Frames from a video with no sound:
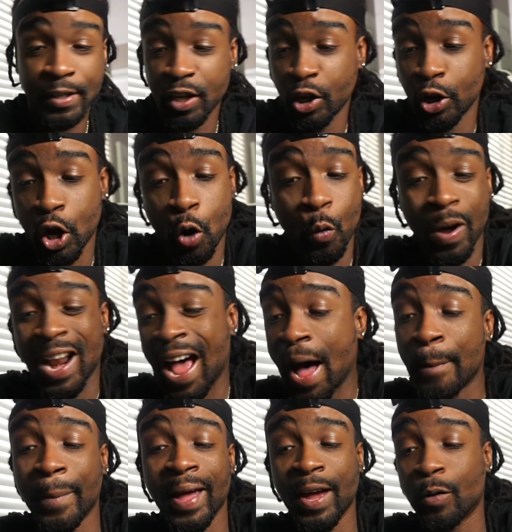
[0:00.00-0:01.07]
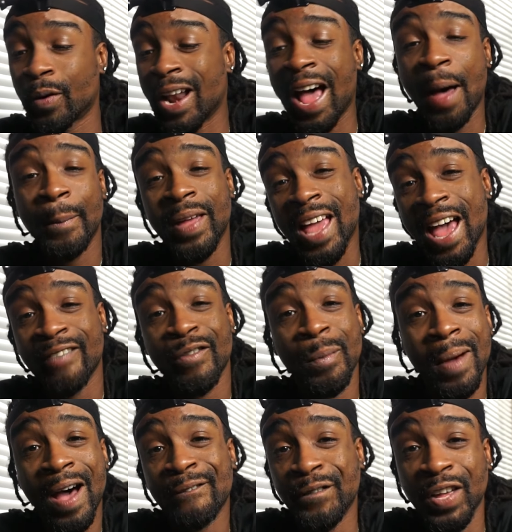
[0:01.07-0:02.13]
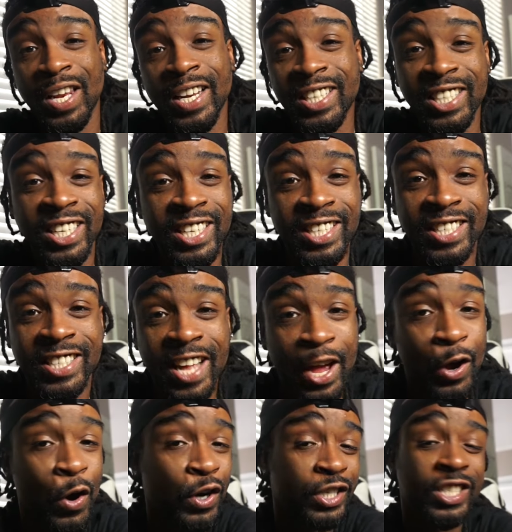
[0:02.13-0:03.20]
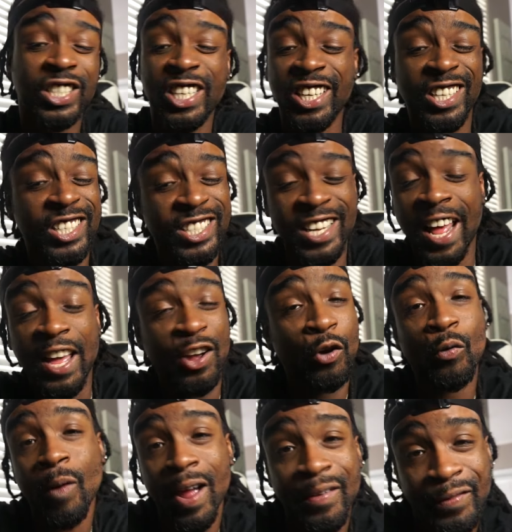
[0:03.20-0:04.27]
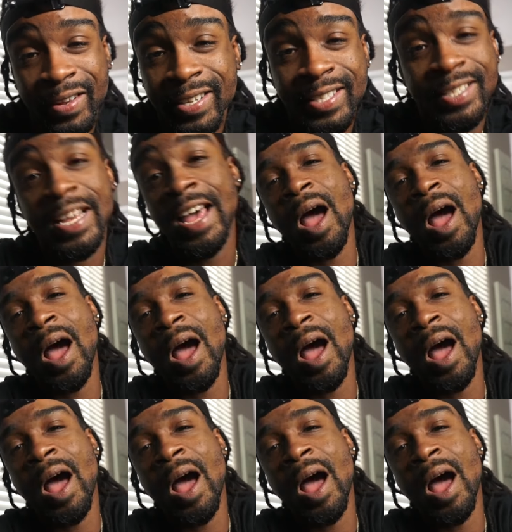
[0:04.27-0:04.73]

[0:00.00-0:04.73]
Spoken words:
You know what I make when I be having my Philly cheesesteak or cheesesteak cravings.